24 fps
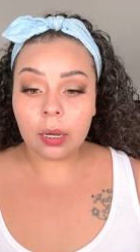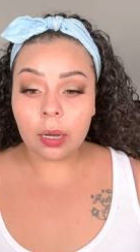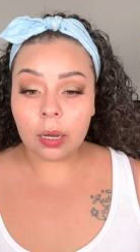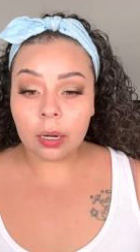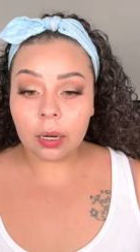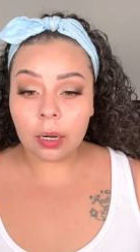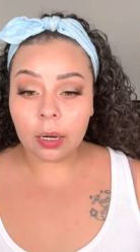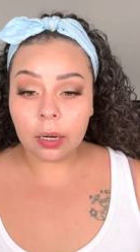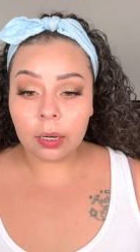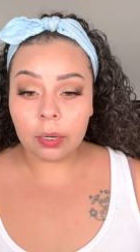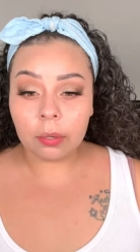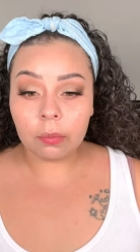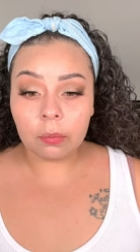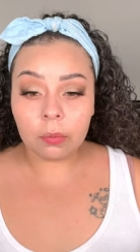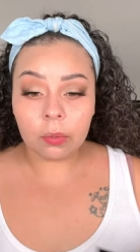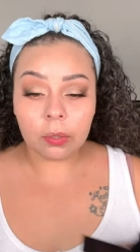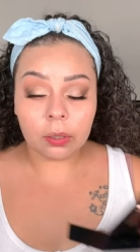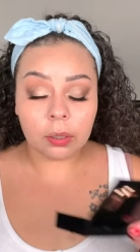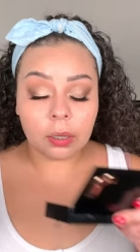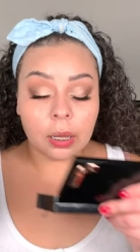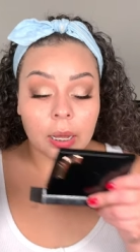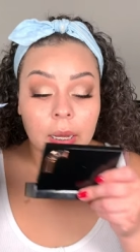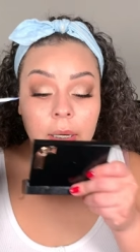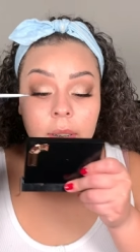And I ain't
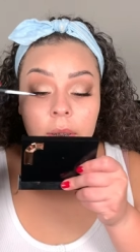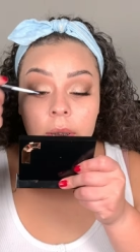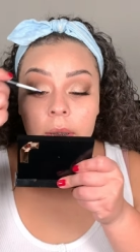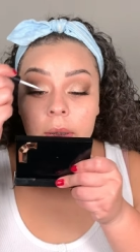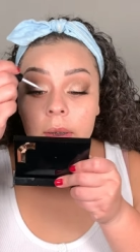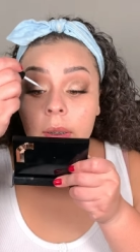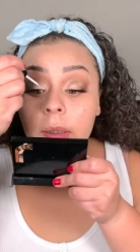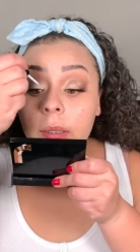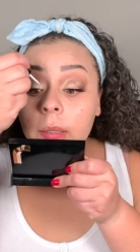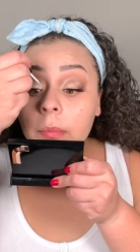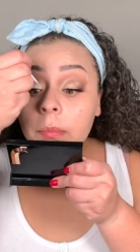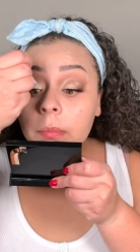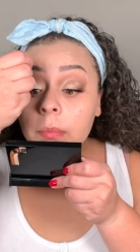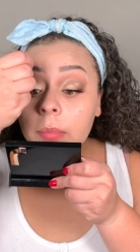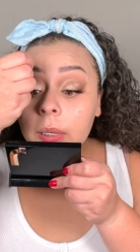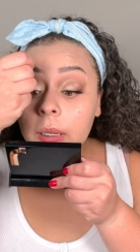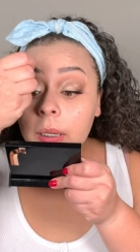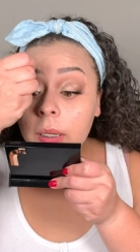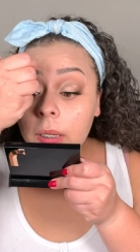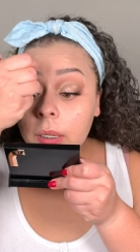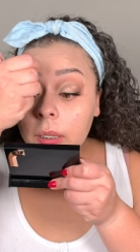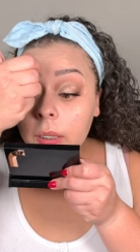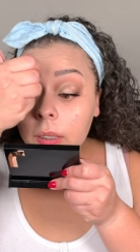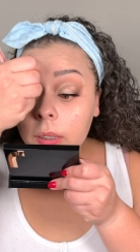wore lashes in a
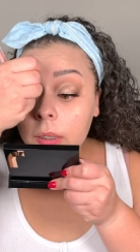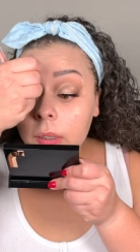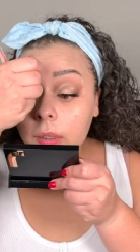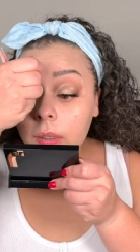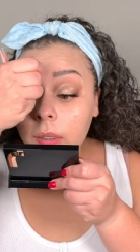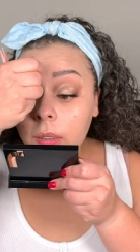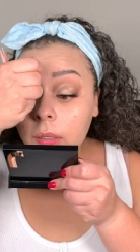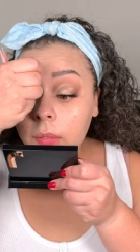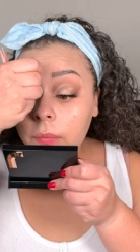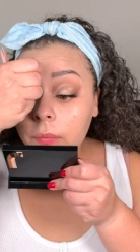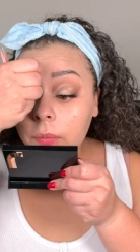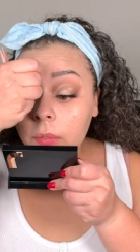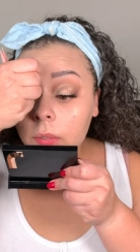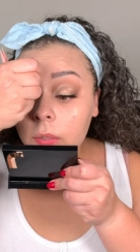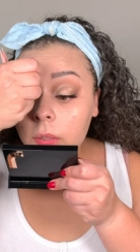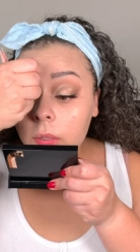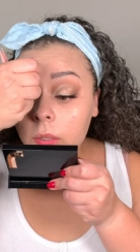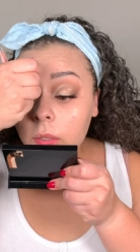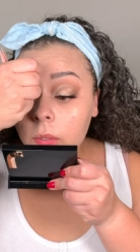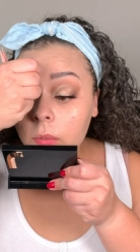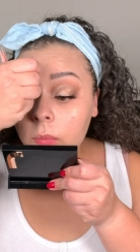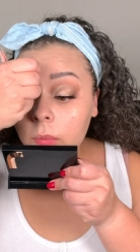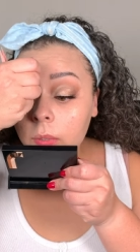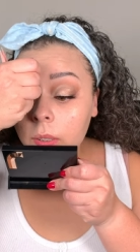minute and it's gonna feel
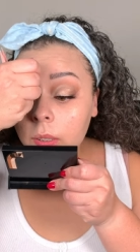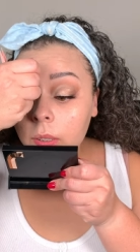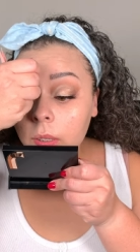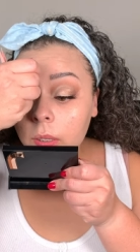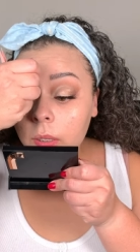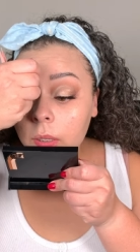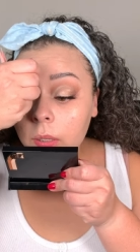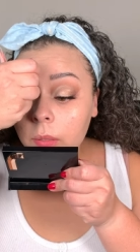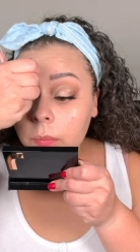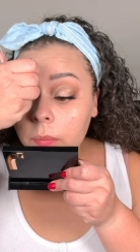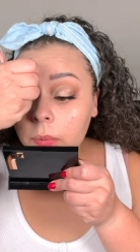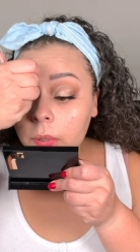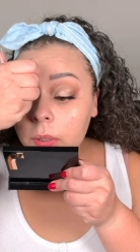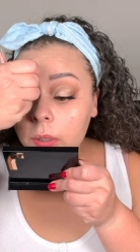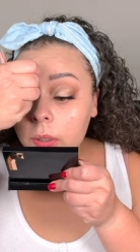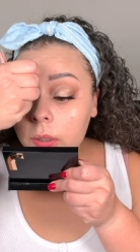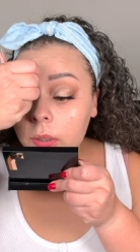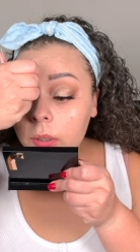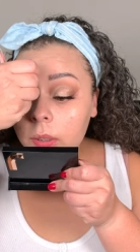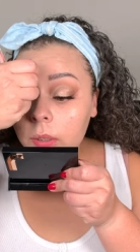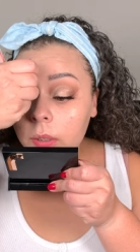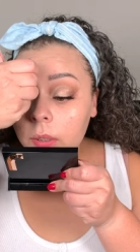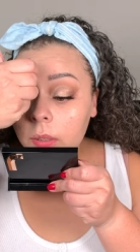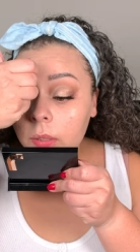so weird. I need to put
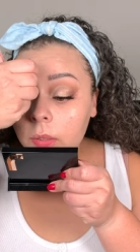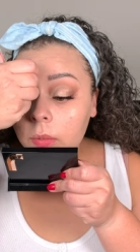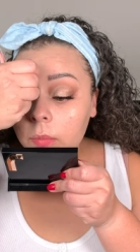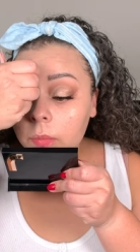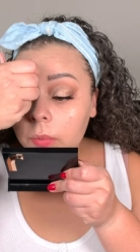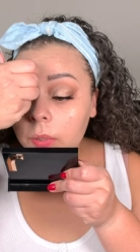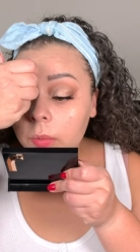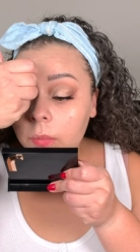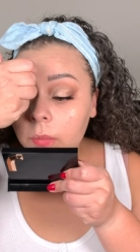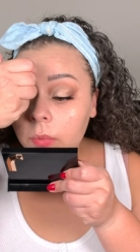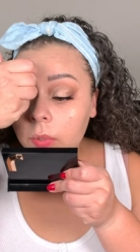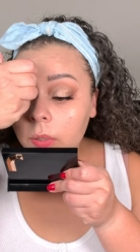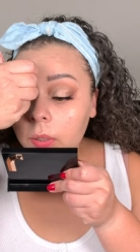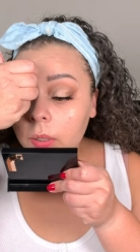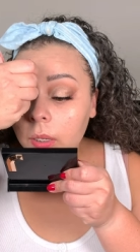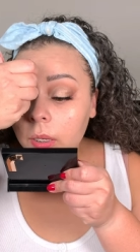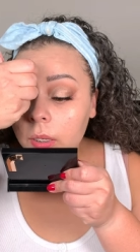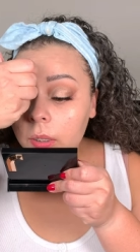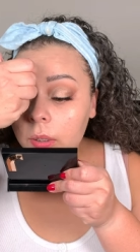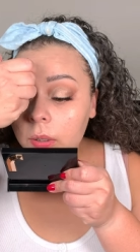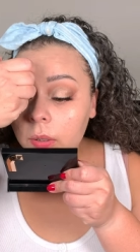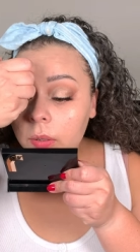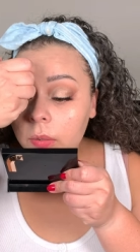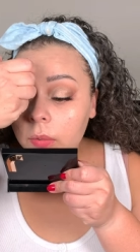just a little bit more
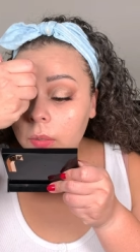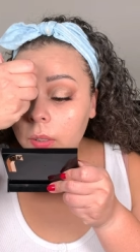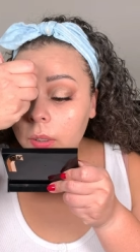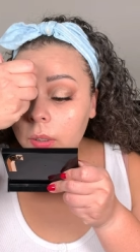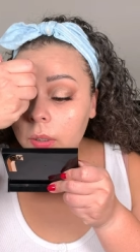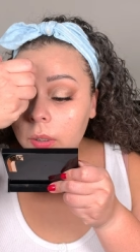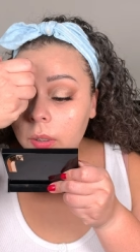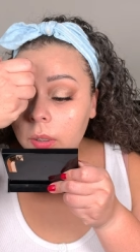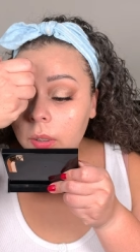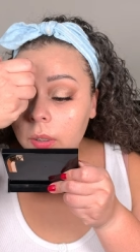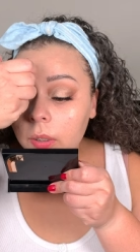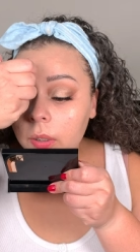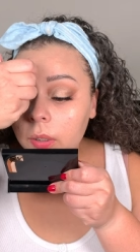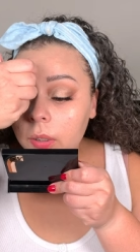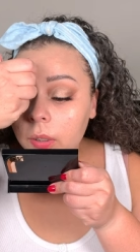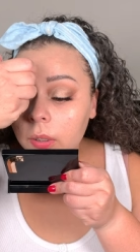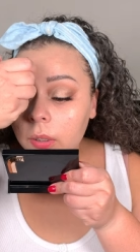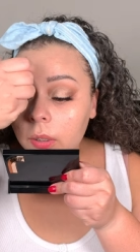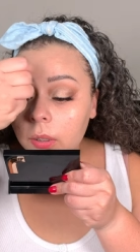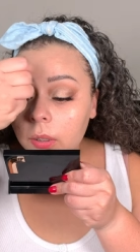lash glue right there.